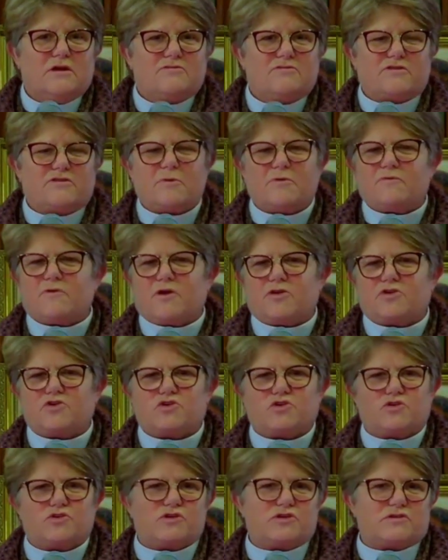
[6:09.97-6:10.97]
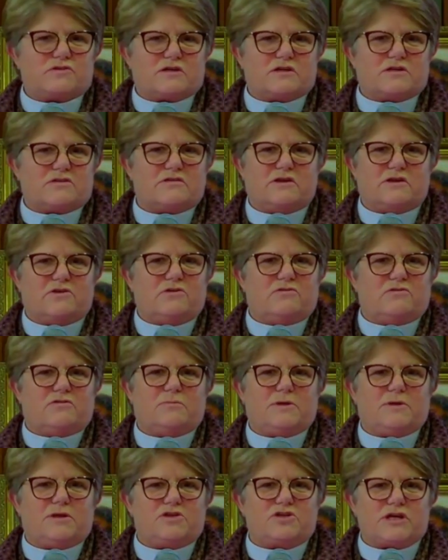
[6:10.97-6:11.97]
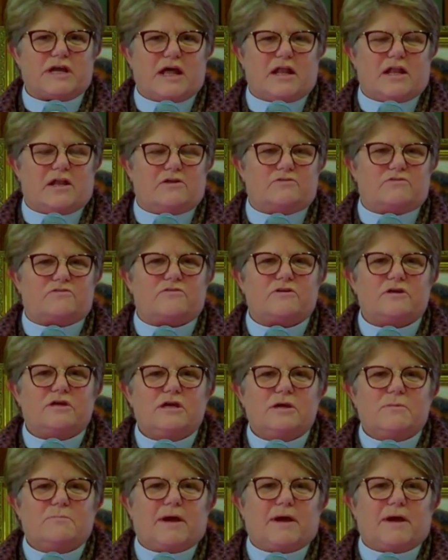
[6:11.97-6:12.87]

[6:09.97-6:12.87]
Some of our churches continue to be challenged